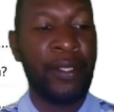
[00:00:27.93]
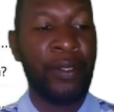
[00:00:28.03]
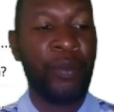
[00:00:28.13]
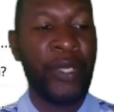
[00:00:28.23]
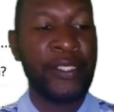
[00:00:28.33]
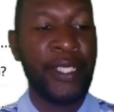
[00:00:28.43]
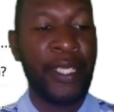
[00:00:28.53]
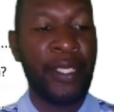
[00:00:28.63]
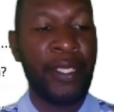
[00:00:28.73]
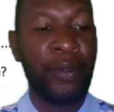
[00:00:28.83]
Part
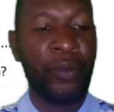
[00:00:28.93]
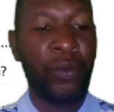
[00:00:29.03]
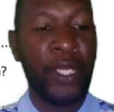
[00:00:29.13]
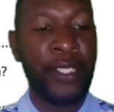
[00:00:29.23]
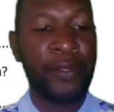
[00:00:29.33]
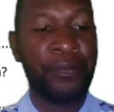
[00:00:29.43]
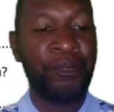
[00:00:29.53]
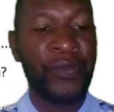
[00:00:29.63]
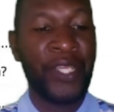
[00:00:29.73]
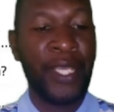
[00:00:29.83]
A, 1.
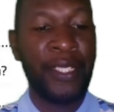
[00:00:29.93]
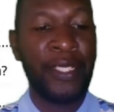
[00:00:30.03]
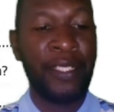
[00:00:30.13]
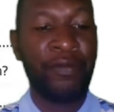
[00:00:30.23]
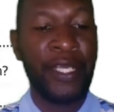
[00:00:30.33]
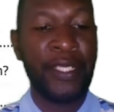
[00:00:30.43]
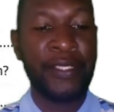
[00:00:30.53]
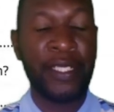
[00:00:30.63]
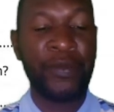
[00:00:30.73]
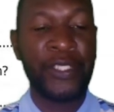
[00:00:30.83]
Identify
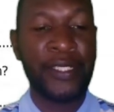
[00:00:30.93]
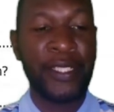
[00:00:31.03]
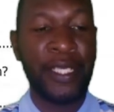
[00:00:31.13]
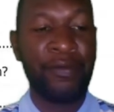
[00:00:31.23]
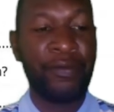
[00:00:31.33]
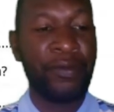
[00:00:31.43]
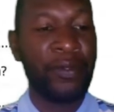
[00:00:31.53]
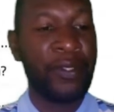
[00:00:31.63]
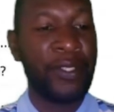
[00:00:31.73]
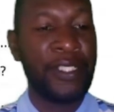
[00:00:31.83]
substance F.
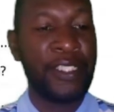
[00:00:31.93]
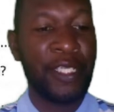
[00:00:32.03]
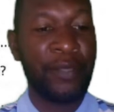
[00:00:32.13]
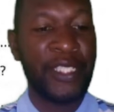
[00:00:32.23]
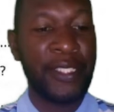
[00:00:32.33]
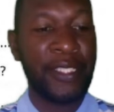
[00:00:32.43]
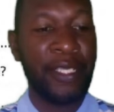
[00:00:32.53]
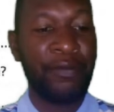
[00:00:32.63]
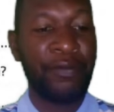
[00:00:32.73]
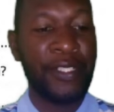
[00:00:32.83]
Substance
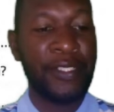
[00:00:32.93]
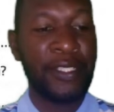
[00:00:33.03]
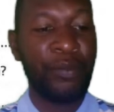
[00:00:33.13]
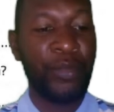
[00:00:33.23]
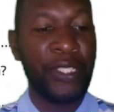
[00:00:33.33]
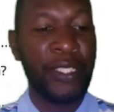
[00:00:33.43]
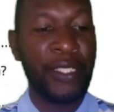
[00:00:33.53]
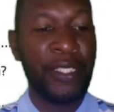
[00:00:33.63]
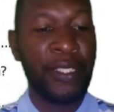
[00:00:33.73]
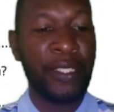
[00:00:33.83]
F is
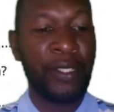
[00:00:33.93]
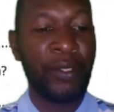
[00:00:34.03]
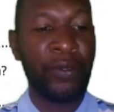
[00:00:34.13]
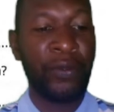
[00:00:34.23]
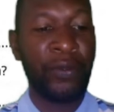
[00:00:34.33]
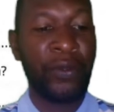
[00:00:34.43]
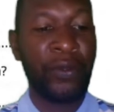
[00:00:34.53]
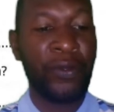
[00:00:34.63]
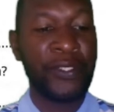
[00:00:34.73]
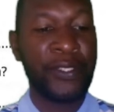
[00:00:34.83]
simply glucose.